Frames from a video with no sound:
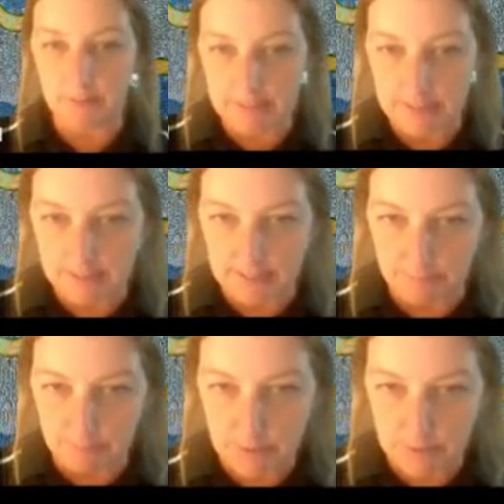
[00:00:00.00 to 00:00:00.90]
which is
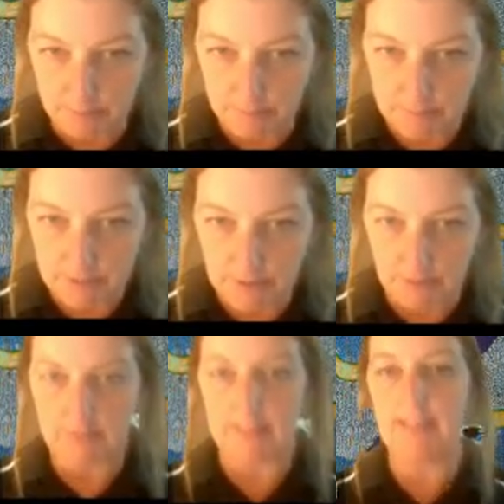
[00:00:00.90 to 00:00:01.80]
that bottom
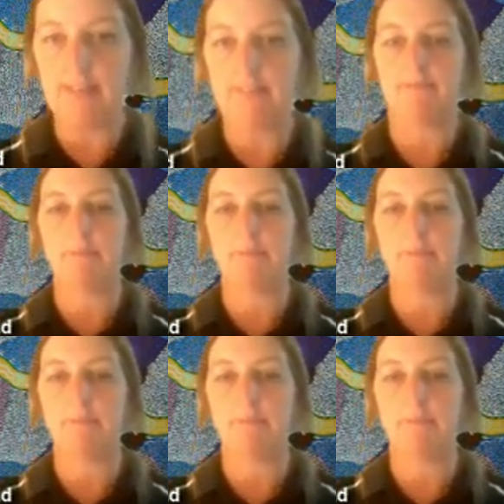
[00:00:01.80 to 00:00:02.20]
dot there.